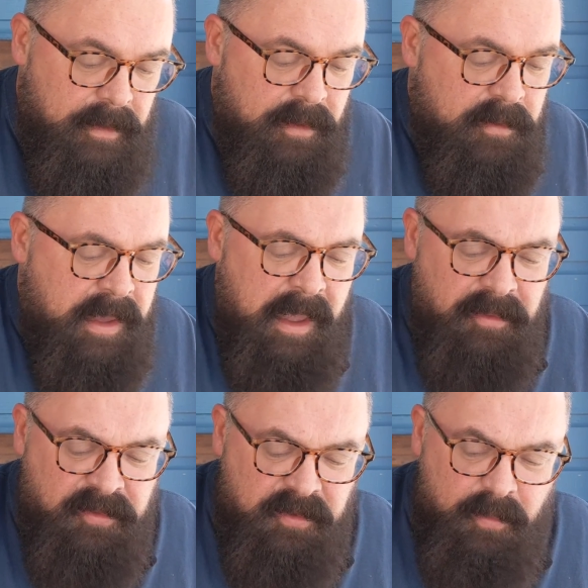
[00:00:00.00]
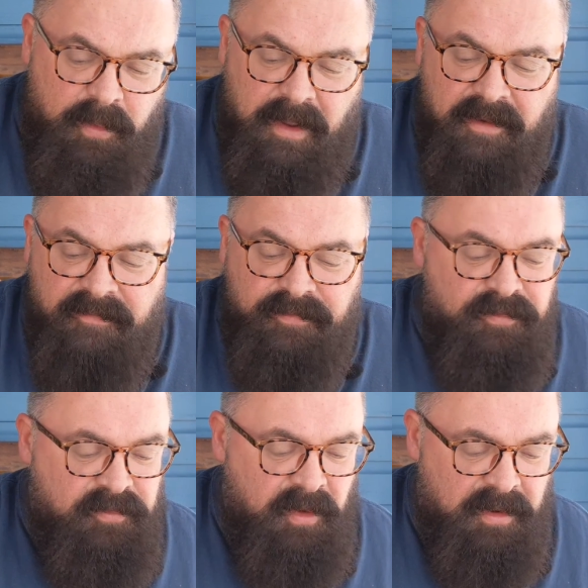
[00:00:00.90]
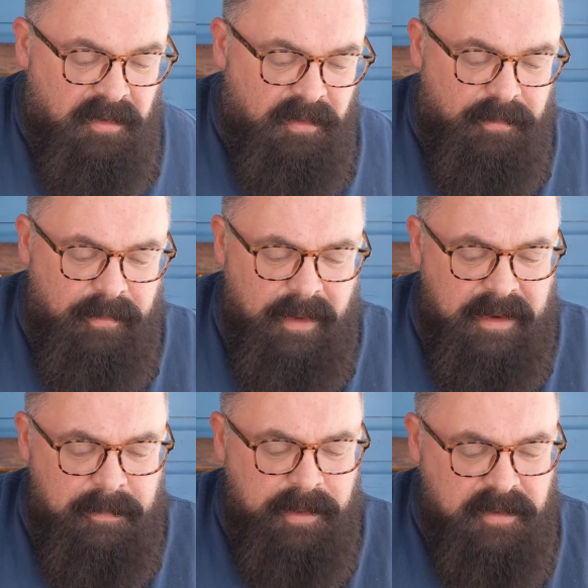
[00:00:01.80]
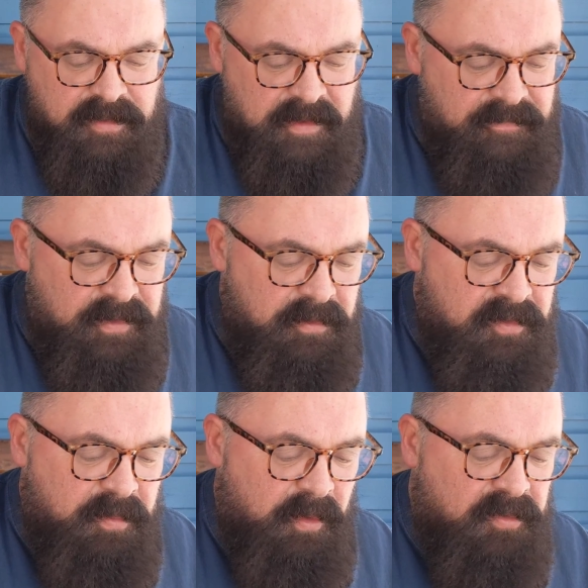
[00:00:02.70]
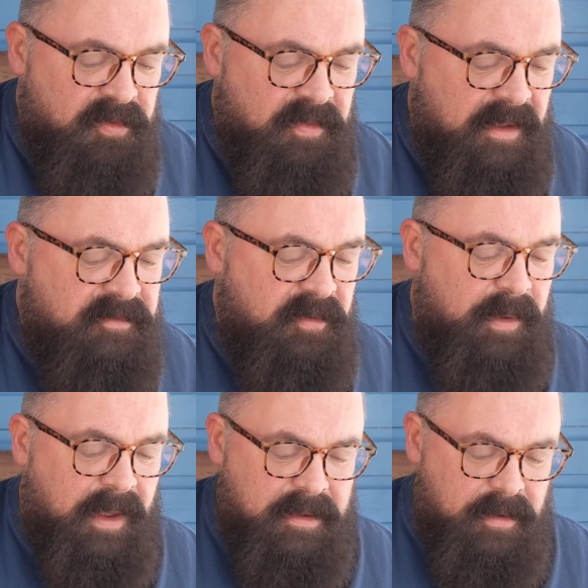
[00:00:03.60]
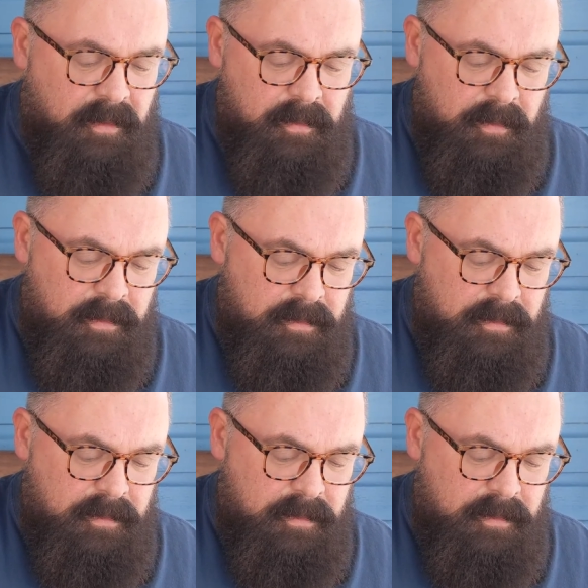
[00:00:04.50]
You can't see what I've done already because I've used most of that tobacco.